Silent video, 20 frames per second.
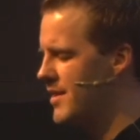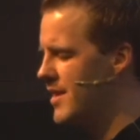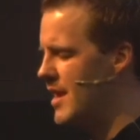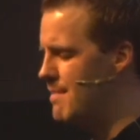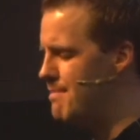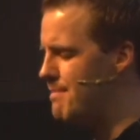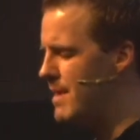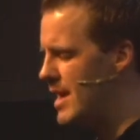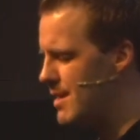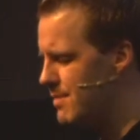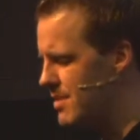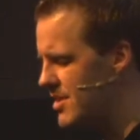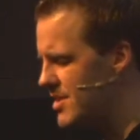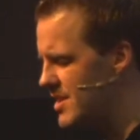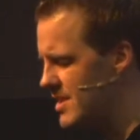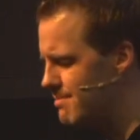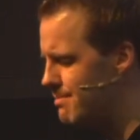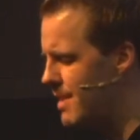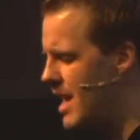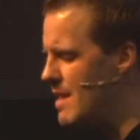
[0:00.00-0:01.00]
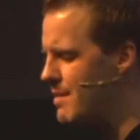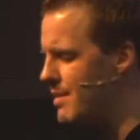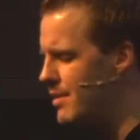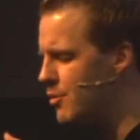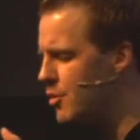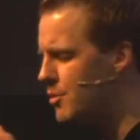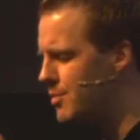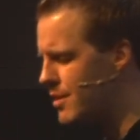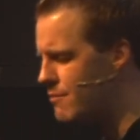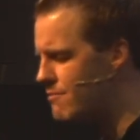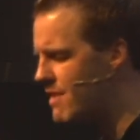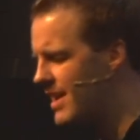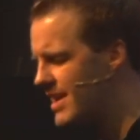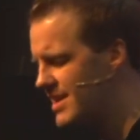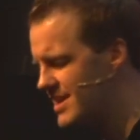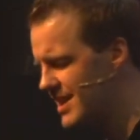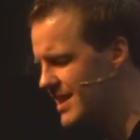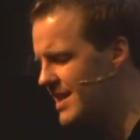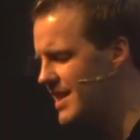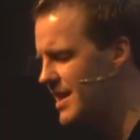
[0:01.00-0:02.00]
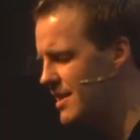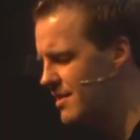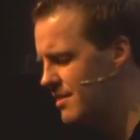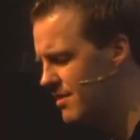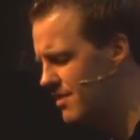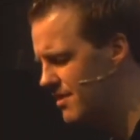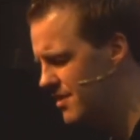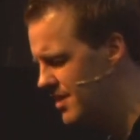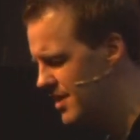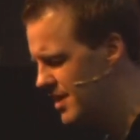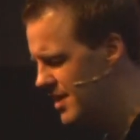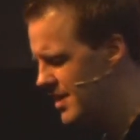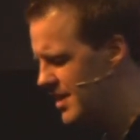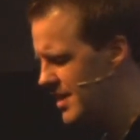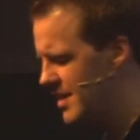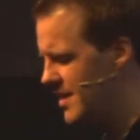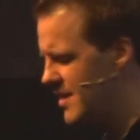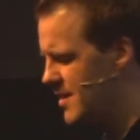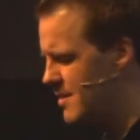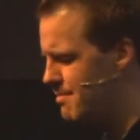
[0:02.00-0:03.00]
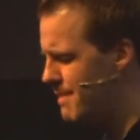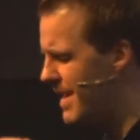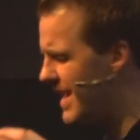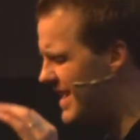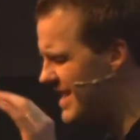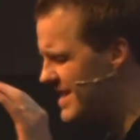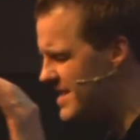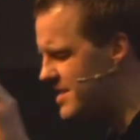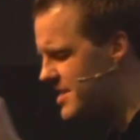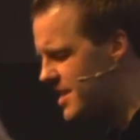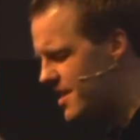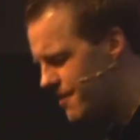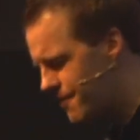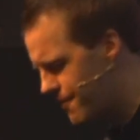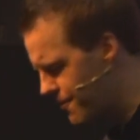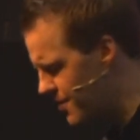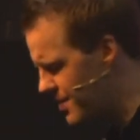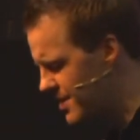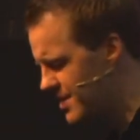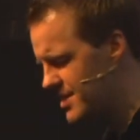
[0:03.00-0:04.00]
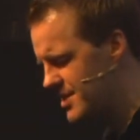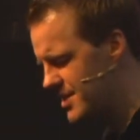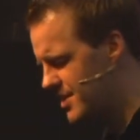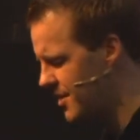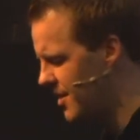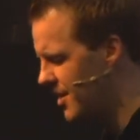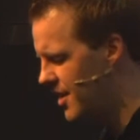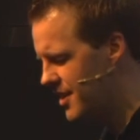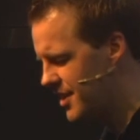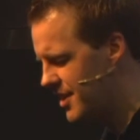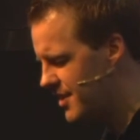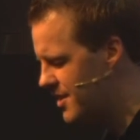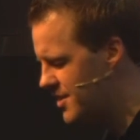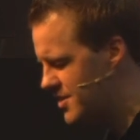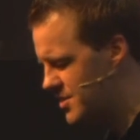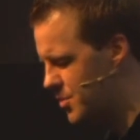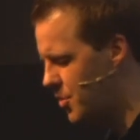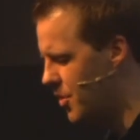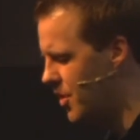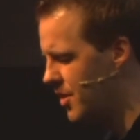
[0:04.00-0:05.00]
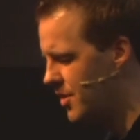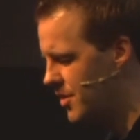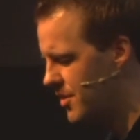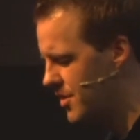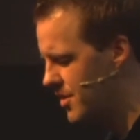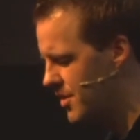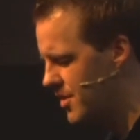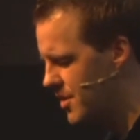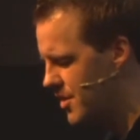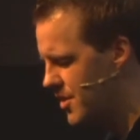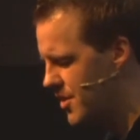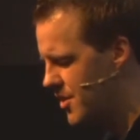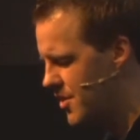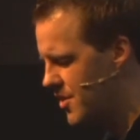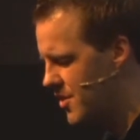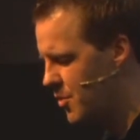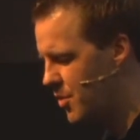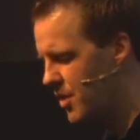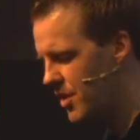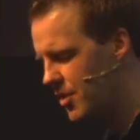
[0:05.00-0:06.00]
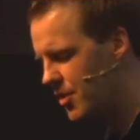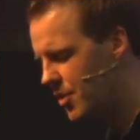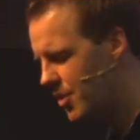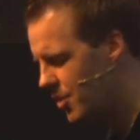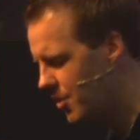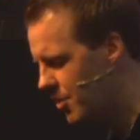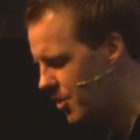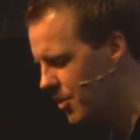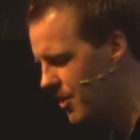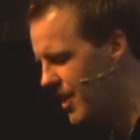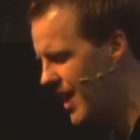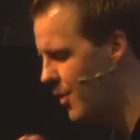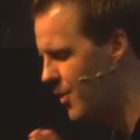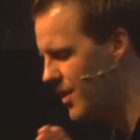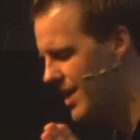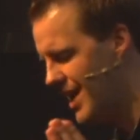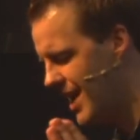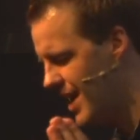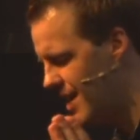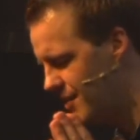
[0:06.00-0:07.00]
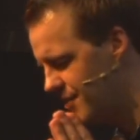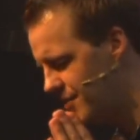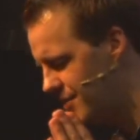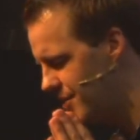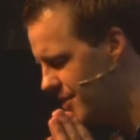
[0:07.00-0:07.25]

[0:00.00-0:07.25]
And maybe, just maybe, we'll be ready to give, make a difference, God, in this world with all that we have.